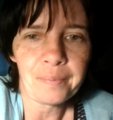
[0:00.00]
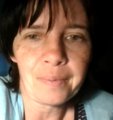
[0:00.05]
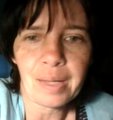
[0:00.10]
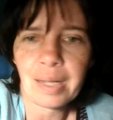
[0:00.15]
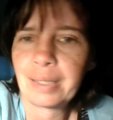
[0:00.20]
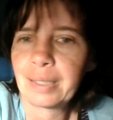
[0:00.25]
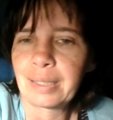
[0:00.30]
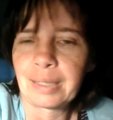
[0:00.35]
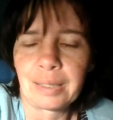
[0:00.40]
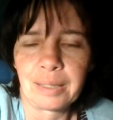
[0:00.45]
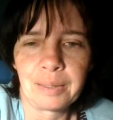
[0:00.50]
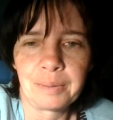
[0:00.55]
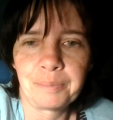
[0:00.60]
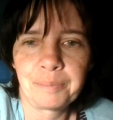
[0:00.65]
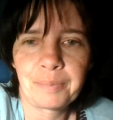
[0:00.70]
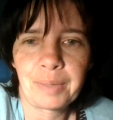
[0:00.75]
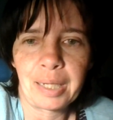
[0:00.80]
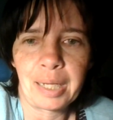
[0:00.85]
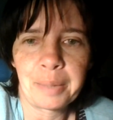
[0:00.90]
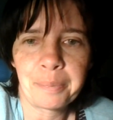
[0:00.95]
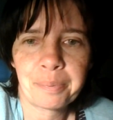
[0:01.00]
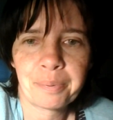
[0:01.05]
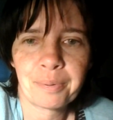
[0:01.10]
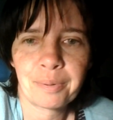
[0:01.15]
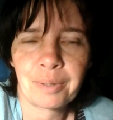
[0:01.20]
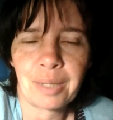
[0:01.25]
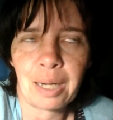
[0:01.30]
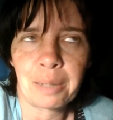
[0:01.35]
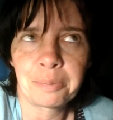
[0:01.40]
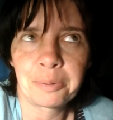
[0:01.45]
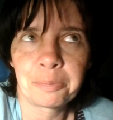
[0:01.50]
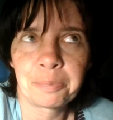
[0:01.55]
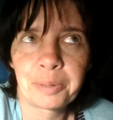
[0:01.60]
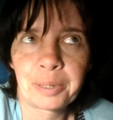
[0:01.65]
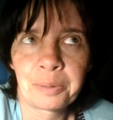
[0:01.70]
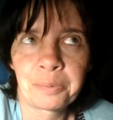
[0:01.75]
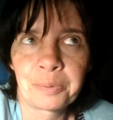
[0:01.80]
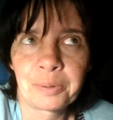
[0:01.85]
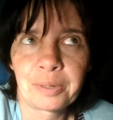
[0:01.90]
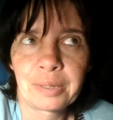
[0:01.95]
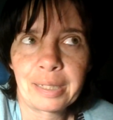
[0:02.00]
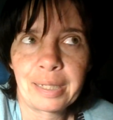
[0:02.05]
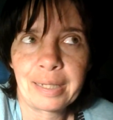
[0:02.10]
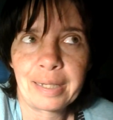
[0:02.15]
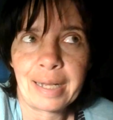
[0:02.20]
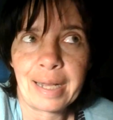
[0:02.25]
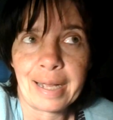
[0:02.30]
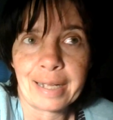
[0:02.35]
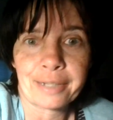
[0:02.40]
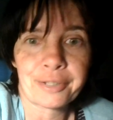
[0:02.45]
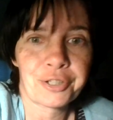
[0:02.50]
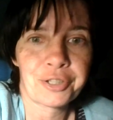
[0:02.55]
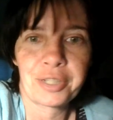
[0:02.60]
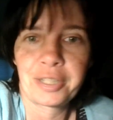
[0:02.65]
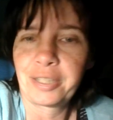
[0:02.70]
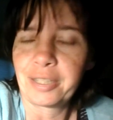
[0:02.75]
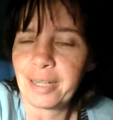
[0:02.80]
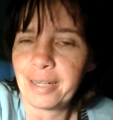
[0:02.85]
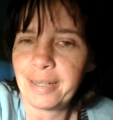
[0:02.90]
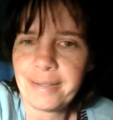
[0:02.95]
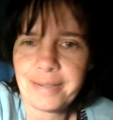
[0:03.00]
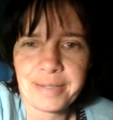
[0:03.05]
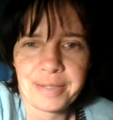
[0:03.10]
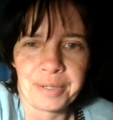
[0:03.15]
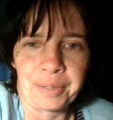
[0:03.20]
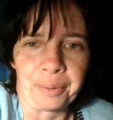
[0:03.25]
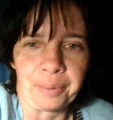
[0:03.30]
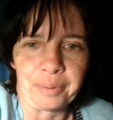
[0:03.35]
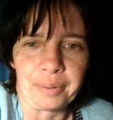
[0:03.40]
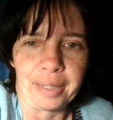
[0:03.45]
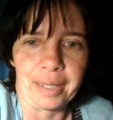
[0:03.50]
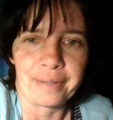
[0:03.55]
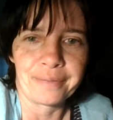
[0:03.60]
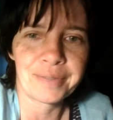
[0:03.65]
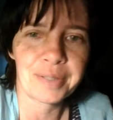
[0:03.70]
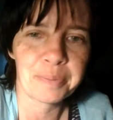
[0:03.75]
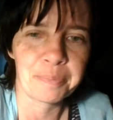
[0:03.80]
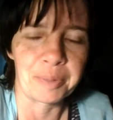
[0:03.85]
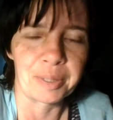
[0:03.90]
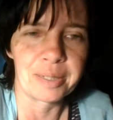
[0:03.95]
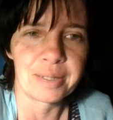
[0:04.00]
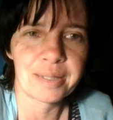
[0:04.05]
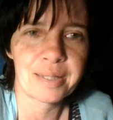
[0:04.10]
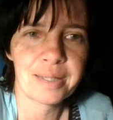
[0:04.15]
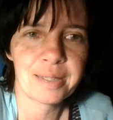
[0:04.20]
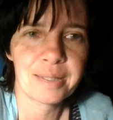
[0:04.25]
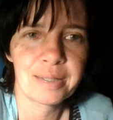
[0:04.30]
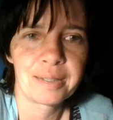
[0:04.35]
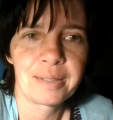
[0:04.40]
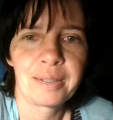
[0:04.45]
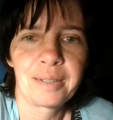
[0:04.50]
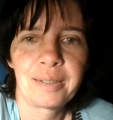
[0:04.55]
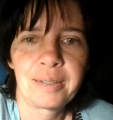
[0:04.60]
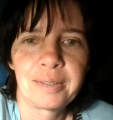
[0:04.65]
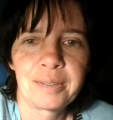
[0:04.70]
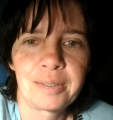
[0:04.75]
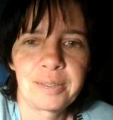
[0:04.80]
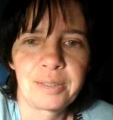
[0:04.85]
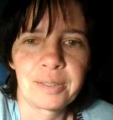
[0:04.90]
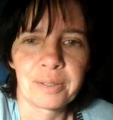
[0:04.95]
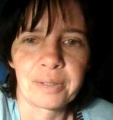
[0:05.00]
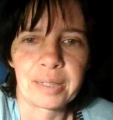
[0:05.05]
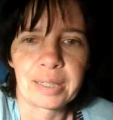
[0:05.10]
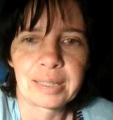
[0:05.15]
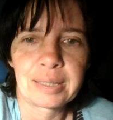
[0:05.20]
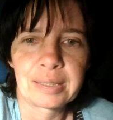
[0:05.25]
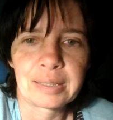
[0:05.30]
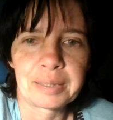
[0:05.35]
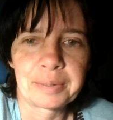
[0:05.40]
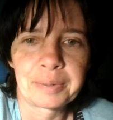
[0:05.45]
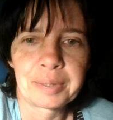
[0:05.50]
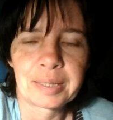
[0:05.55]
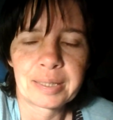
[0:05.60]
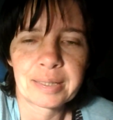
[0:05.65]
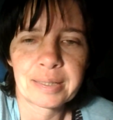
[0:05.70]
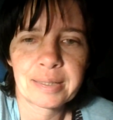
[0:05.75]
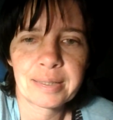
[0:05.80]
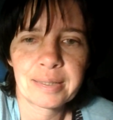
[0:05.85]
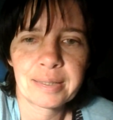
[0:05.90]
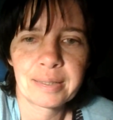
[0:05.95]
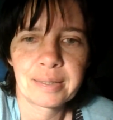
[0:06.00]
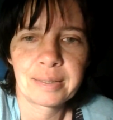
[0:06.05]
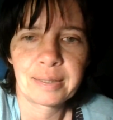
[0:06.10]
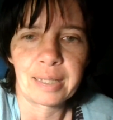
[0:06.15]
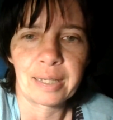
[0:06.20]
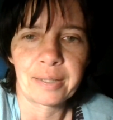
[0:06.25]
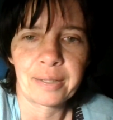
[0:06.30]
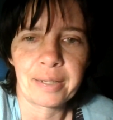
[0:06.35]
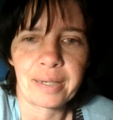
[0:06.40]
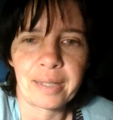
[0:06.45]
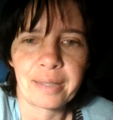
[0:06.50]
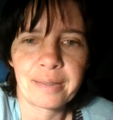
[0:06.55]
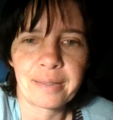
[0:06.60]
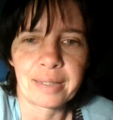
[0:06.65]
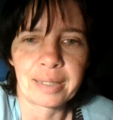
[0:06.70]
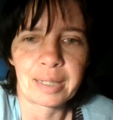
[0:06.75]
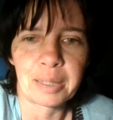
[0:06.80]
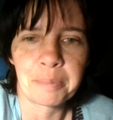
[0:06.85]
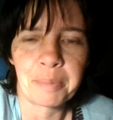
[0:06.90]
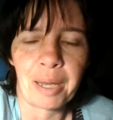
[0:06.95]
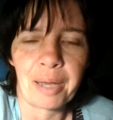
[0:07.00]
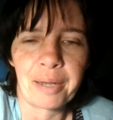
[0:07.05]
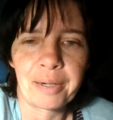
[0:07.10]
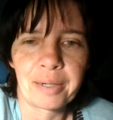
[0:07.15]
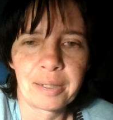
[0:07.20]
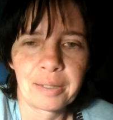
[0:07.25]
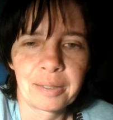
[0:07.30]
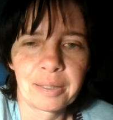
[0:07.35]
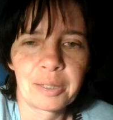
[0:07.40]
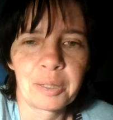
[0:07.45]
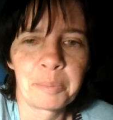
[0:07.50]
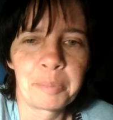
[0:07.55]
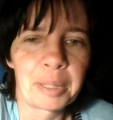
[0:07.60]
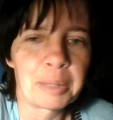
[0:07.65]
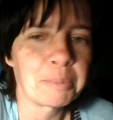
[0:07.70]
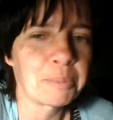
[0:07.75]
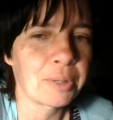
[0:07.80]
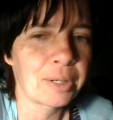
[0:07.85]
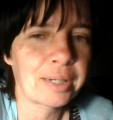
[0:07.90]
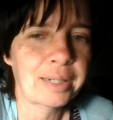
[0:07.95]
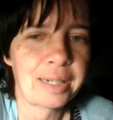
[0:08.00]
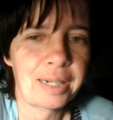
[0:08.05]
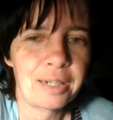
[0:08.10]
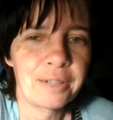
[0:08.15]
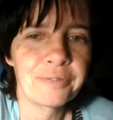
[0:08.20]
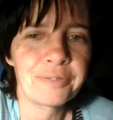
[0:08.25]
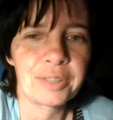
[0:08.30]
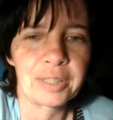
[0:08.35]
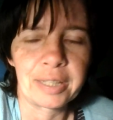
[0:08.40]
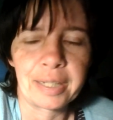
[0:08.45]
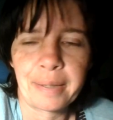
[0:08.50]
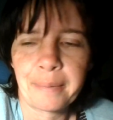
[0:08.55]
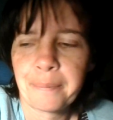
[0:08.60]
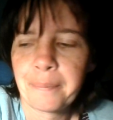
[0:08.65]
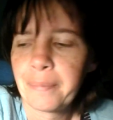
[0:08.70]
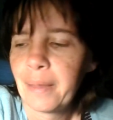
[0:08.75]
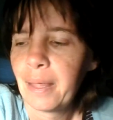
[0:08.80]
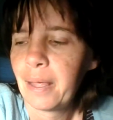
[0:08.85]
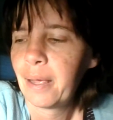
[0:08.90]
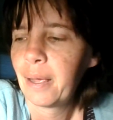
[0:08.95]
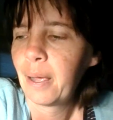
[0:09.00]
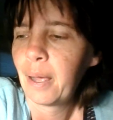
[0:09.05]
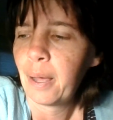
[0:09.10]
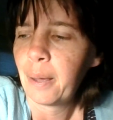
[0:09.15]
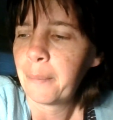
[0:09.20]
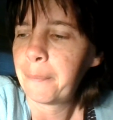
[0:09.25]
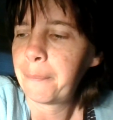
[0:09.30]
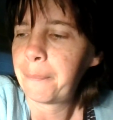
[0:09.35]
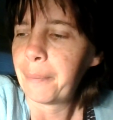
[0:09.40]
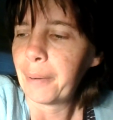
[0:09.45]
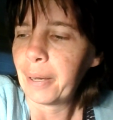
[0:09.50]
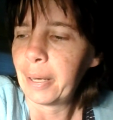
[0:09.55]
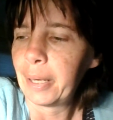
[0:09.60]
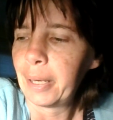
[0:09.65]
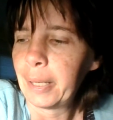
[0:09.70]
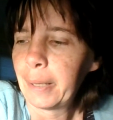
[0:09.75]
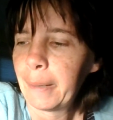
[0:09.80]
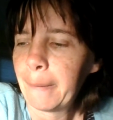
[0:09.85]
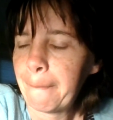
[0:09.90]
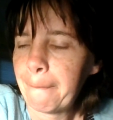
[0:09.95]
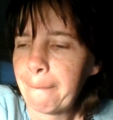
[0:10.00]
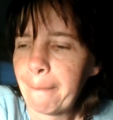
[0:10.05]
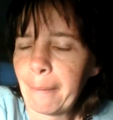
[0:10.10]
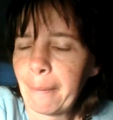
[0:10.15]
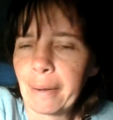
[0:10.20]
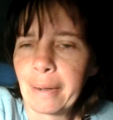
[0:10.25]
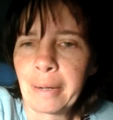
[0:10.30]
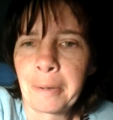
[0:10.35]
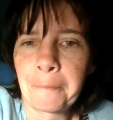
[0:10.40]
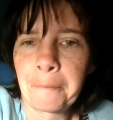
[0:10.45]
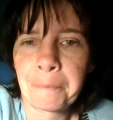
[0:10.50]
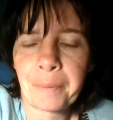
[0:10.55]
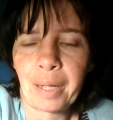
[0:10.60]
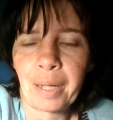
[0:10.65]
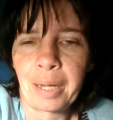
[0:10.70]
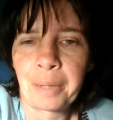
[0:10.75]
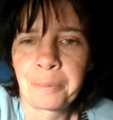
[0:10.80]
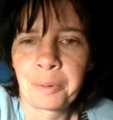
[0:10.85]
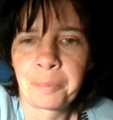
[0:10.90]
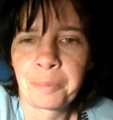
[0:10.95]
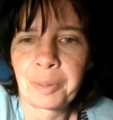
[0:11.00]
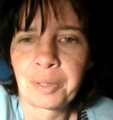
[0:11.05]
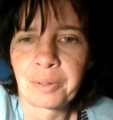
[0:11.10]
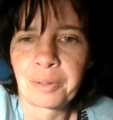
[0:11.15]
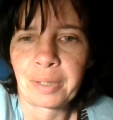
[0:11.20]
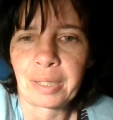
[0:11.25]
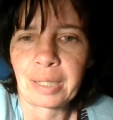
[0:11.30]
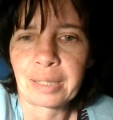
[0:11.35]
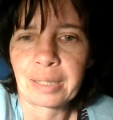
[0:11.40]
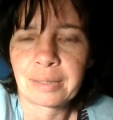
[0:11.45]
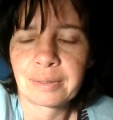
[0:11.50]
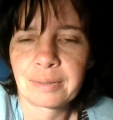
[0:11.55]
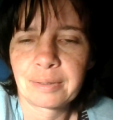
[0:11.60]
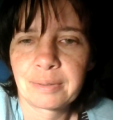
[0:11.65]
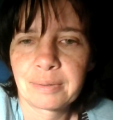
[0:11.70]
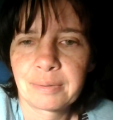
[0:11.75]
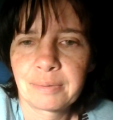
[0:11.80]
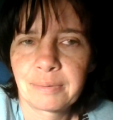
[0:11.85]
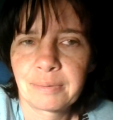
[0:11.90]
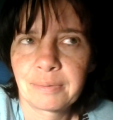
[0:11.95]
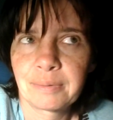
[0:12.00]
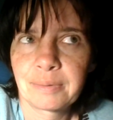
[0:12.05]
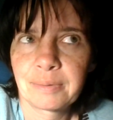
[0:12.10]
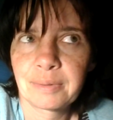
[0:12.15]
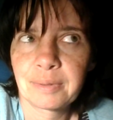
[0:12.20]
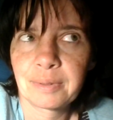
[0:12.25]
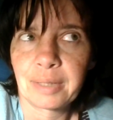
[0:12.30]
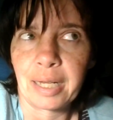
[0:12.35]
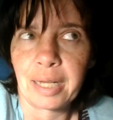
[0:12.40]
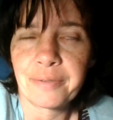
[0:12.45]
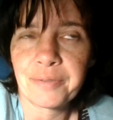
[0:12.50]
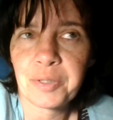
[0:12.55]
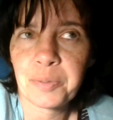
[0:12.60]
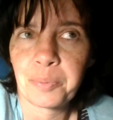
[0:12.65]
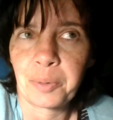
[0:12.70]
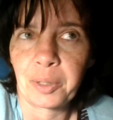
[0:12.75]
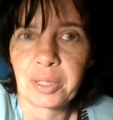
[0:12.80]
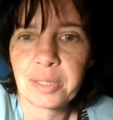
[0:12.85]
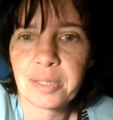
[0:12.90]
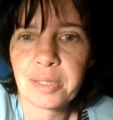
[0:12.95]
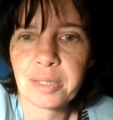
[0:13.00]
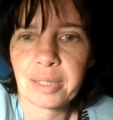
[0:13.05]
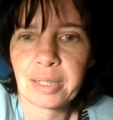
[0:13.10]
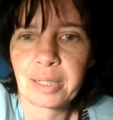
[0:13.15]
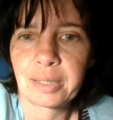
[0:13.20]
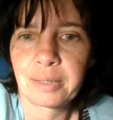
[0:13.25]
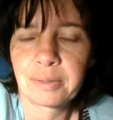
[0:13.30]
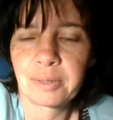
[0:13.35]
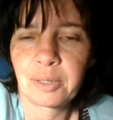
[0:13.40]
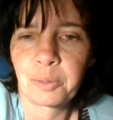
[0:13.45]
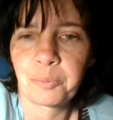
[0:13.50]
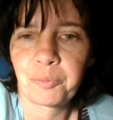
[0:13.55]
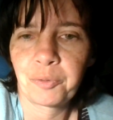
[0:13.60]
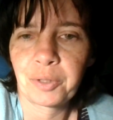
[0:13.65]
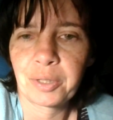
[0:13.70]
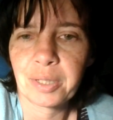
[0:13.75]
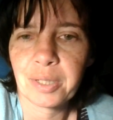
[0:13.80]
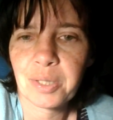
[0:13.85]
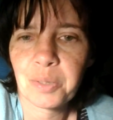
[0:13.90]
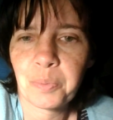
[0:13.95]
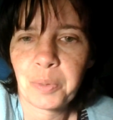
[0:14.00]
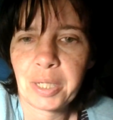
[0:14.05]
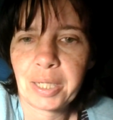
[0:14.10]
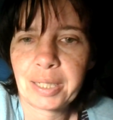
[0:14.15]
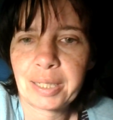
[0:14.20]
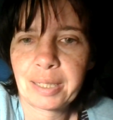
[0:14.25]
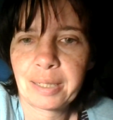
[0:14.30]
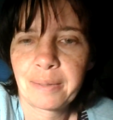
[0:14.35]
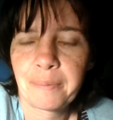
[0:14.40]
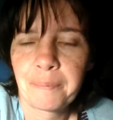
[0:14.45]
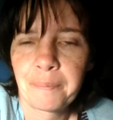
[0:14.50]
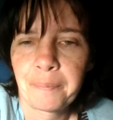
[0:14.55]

I probably will actually not do live sprints during Dewey's, now that I think about it a little bit more carefully. But I will be doing live sprints again, hopefully this week.